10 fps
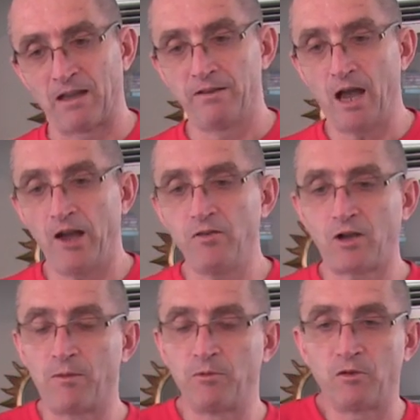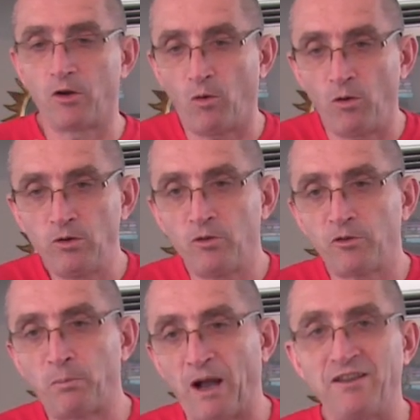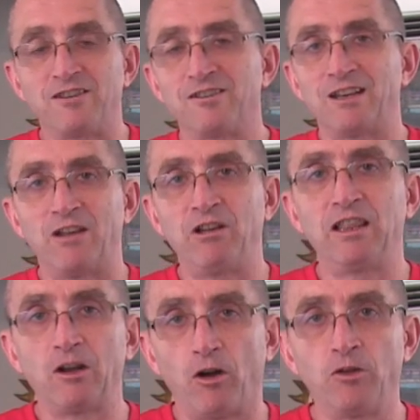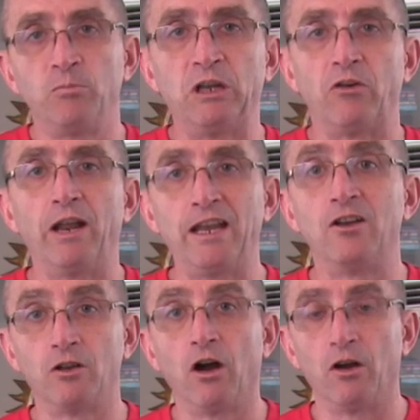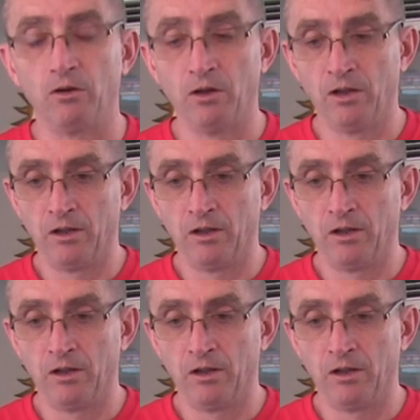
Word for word: now you come, you've got all your spices and everything on your meat ready to go.